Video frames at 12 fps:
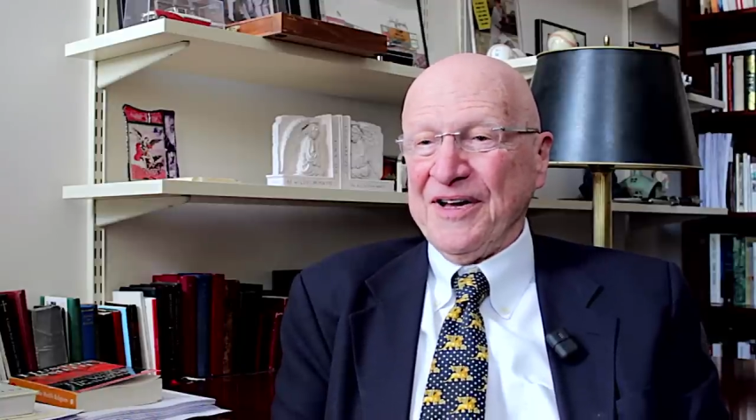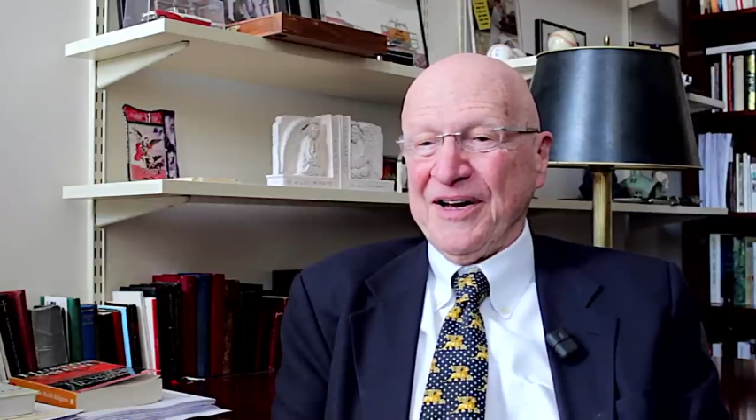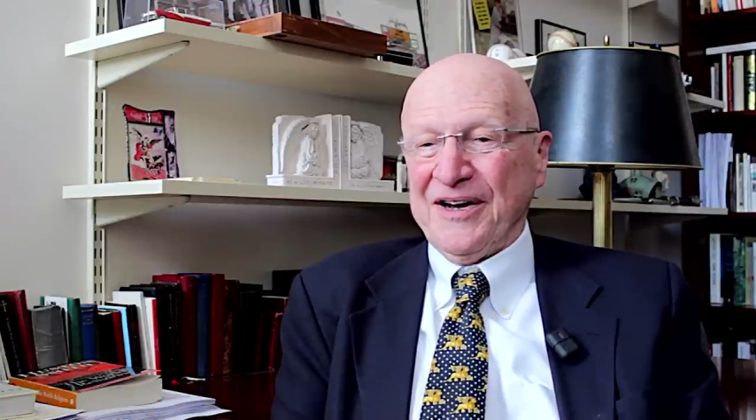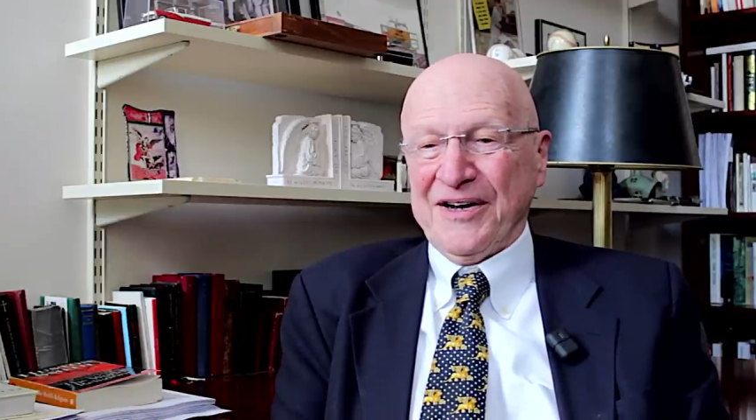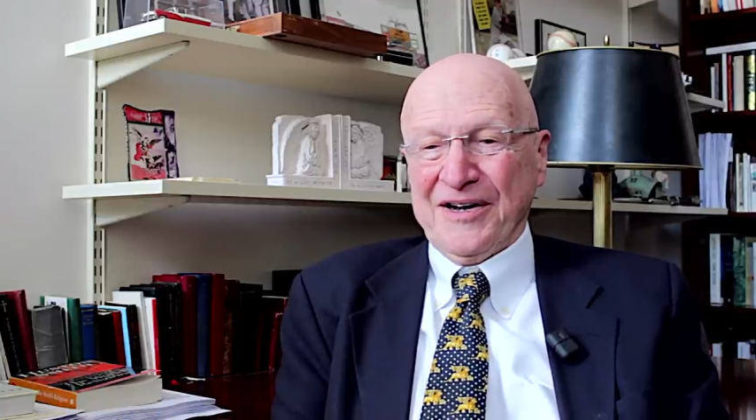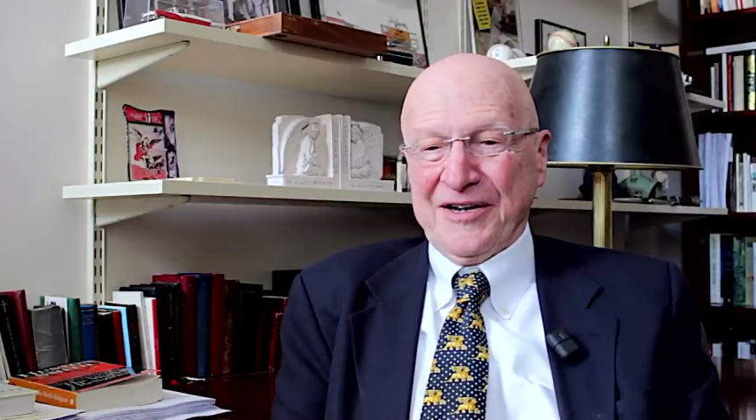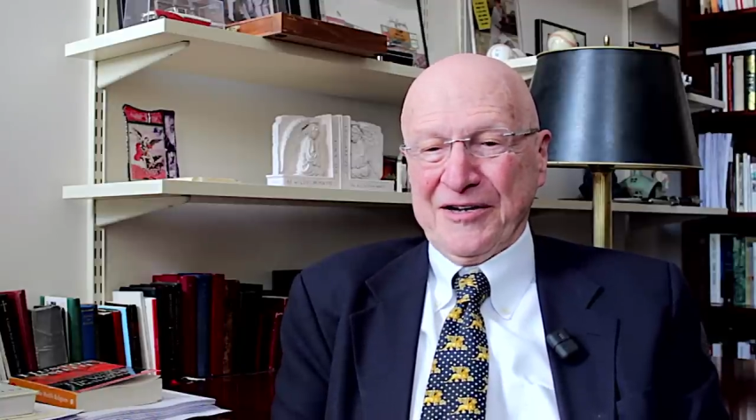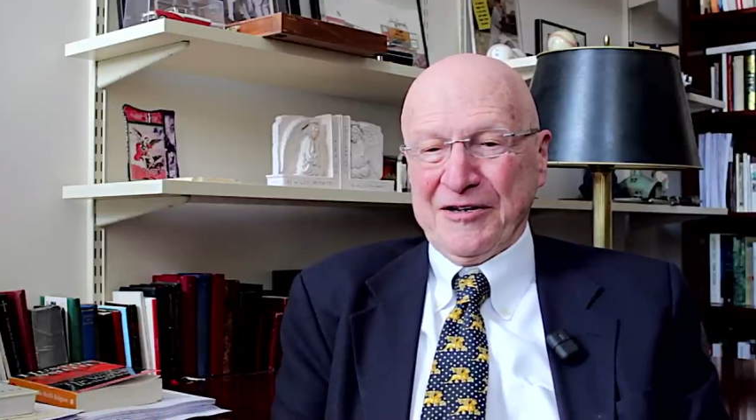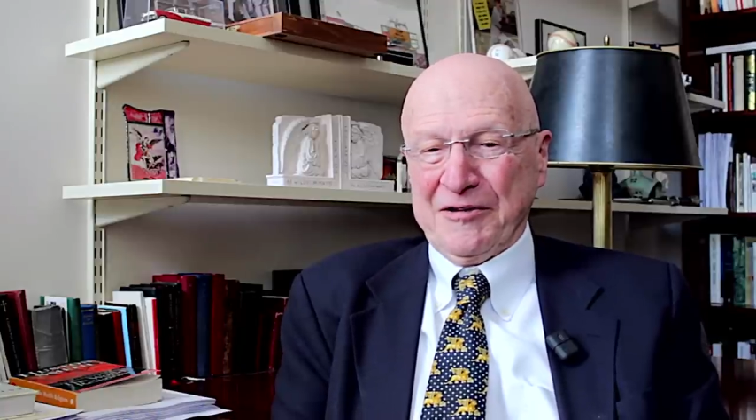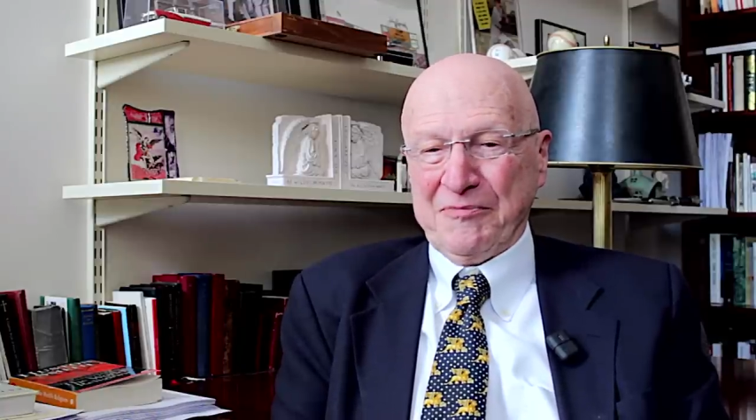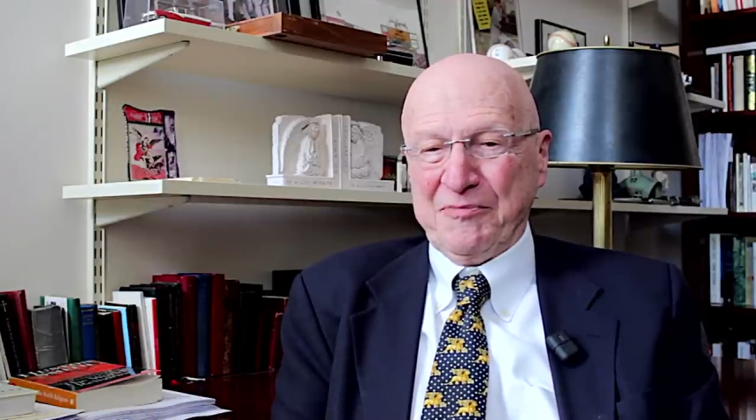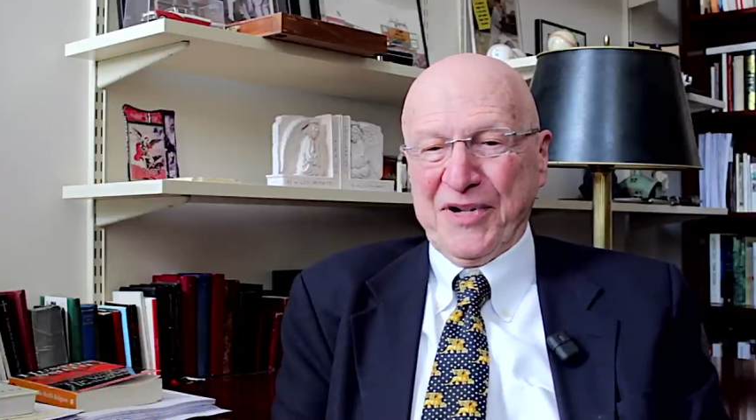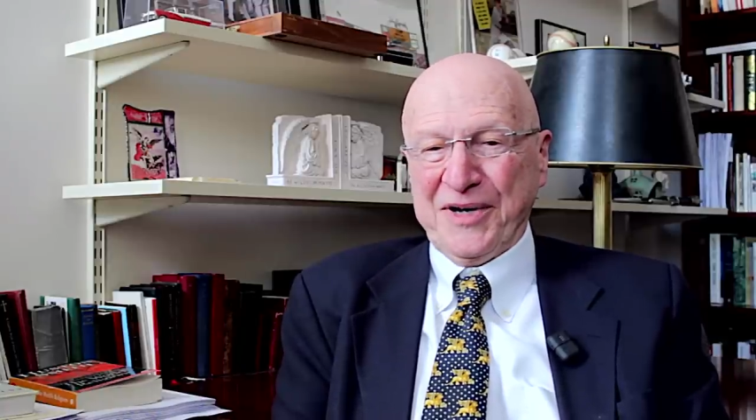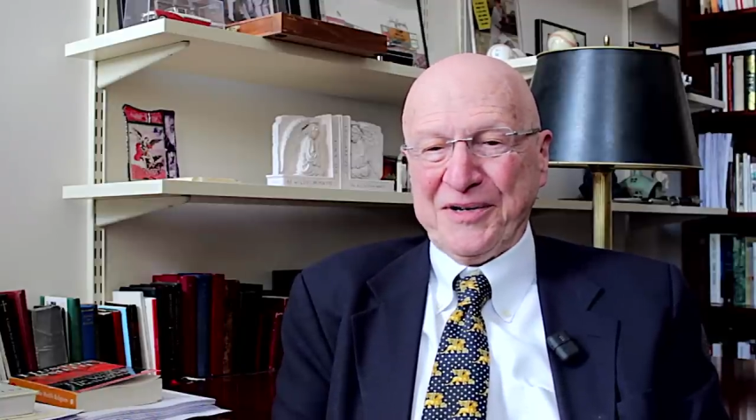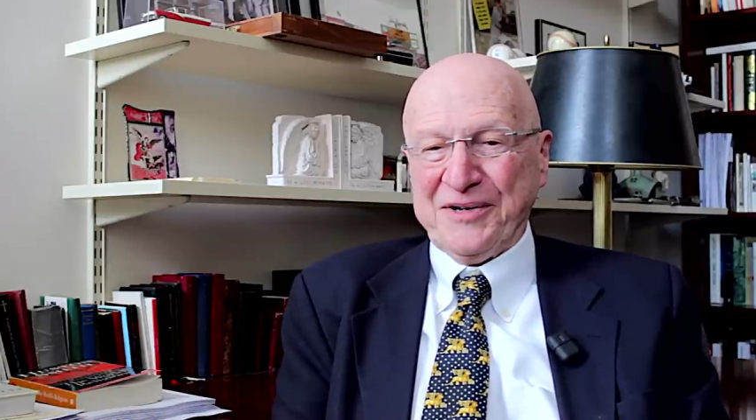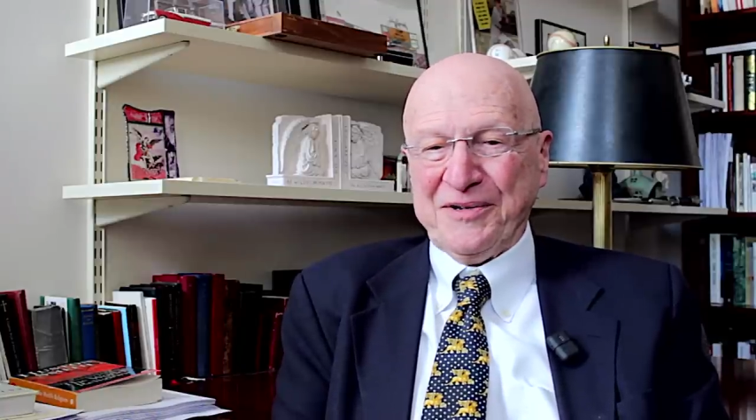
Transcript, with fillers: But